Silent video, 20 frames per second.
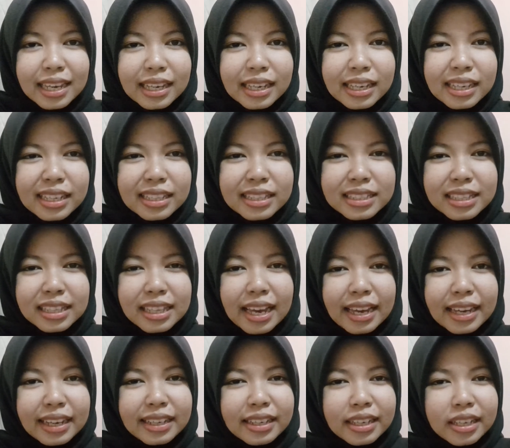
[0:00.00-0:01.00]
it's
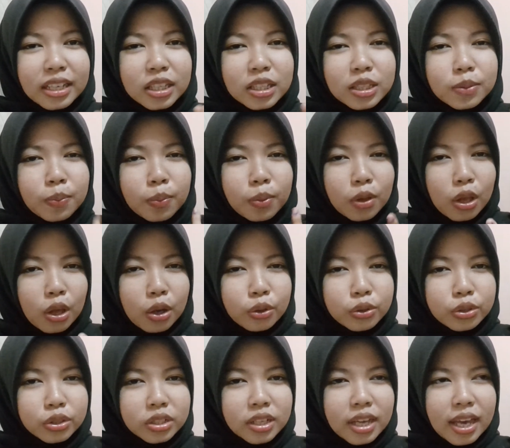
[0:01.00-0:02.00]
like
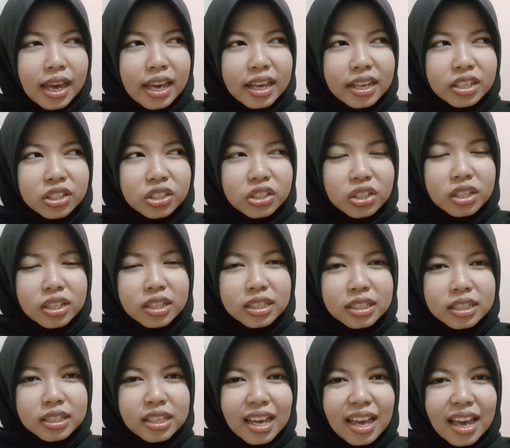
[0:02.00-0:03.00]
explodes, and
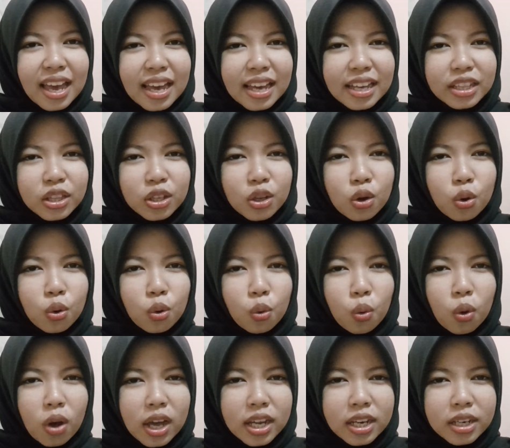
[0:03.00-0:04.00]
just at
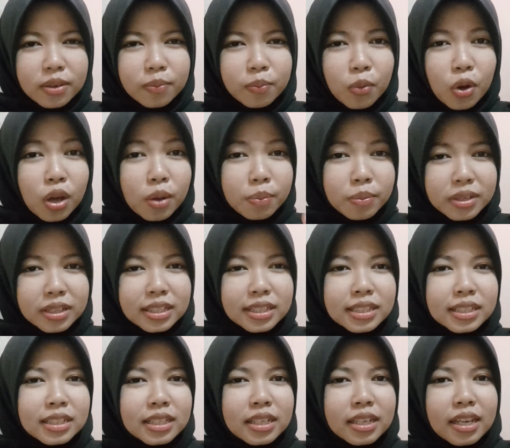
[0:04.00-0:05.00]
one
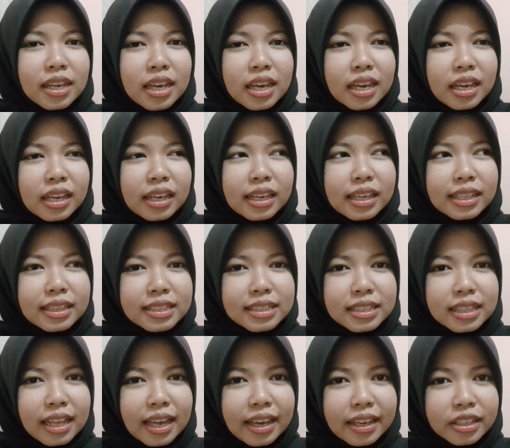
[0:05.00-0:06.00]
moment
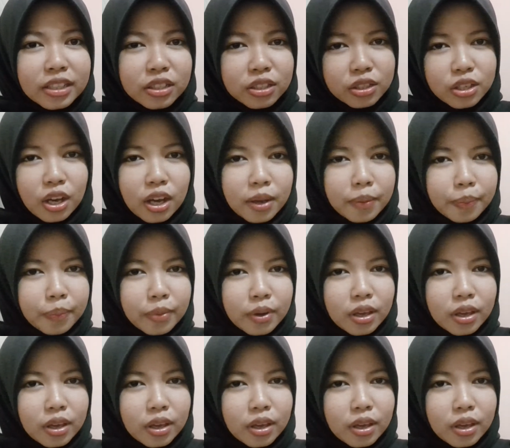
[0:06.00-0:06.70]
it's like stop.